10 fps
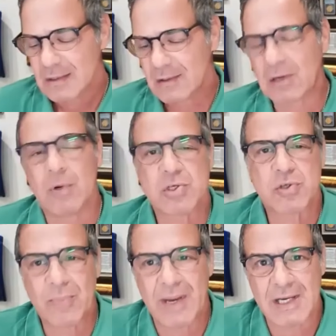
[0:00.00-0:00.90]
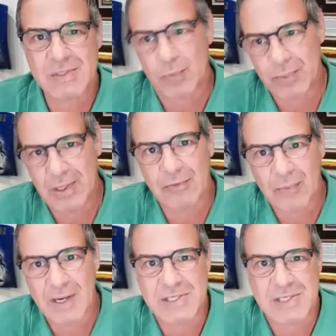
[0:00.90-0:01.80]
the commercial banks will be on
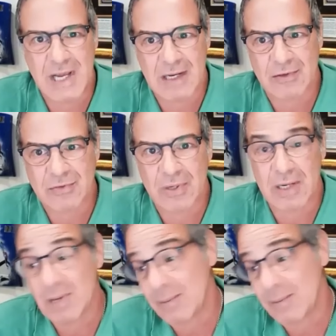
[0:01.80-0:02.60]
the right side of the trade.